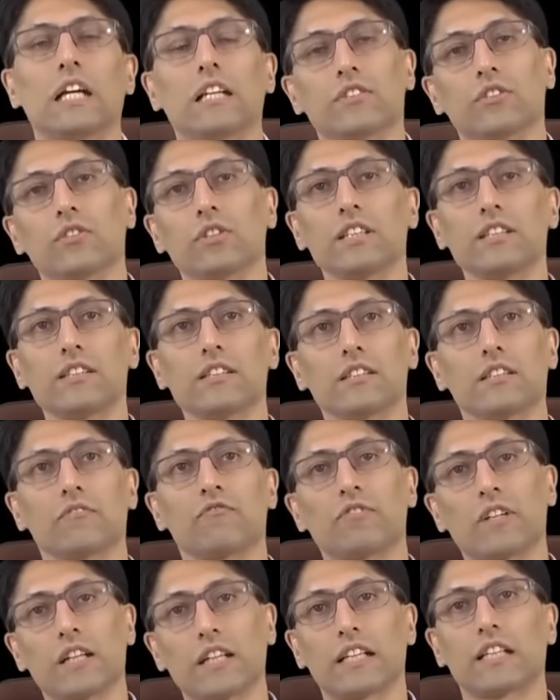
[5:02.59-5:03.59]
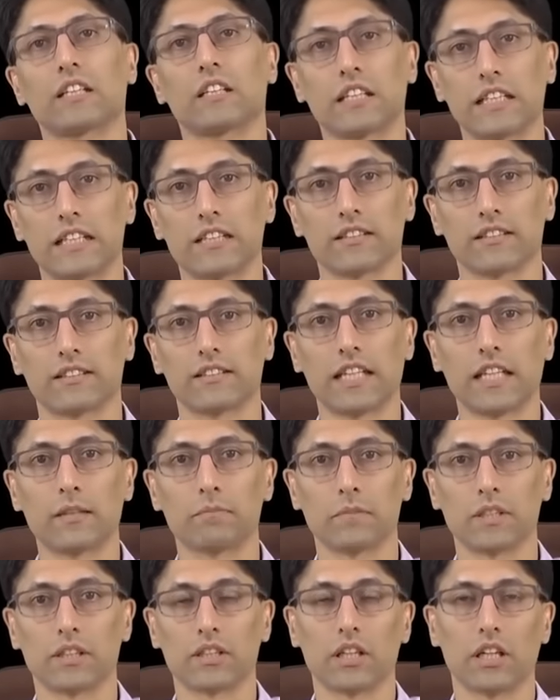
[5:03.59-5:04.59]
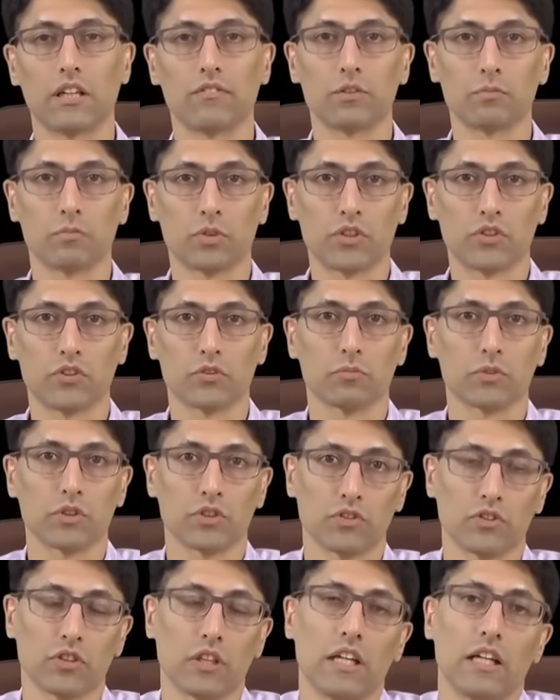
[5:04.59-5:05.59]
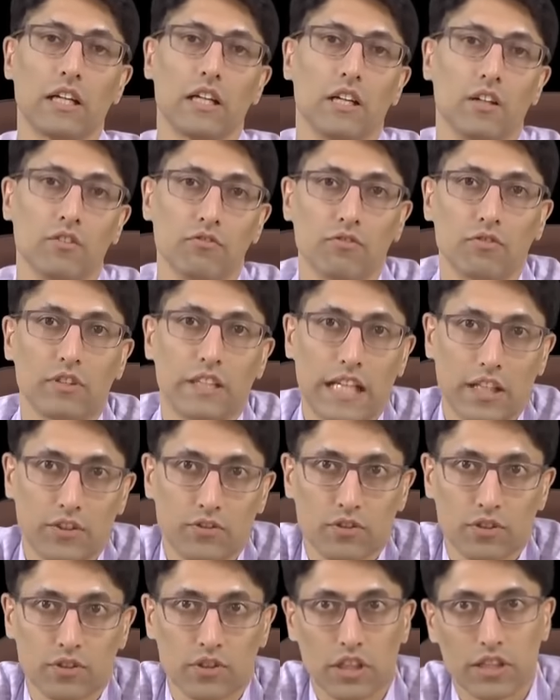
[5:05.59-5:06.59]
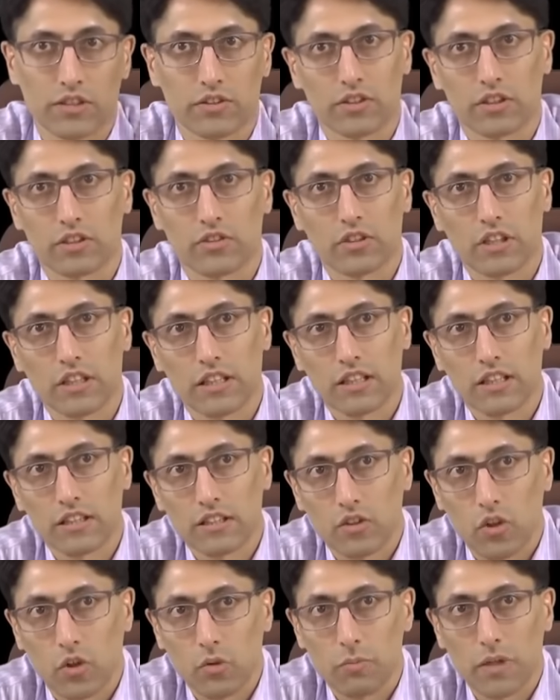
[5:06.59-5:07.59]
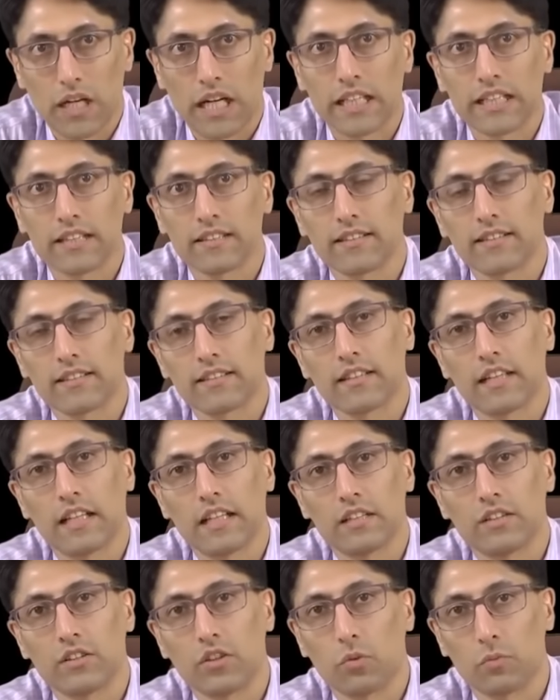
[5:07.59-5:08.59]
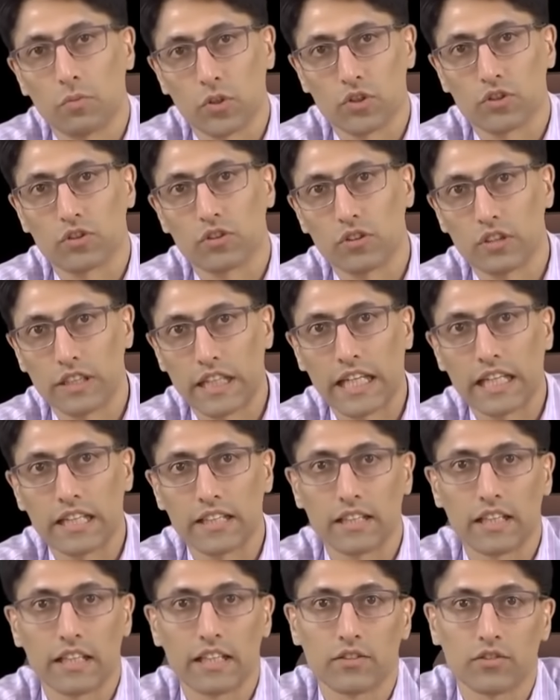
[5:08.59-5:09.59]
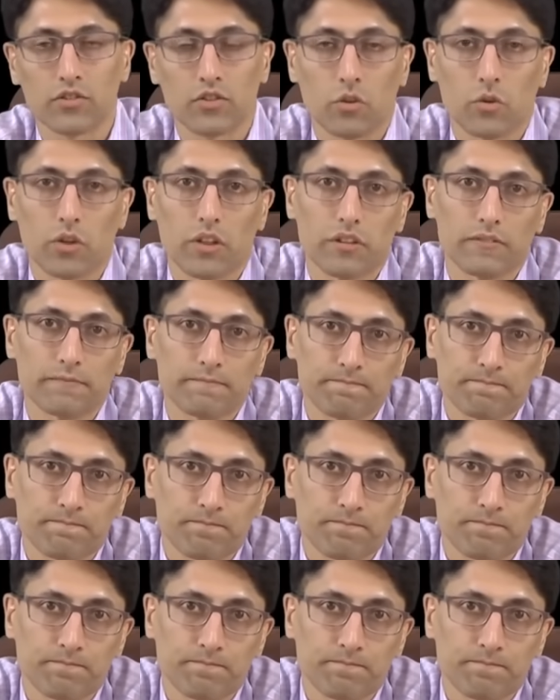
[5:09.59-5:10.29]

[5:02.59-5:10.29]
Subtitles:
So this is a very clear statement of the principles of natural justice. No bias, no personal gain, and so on.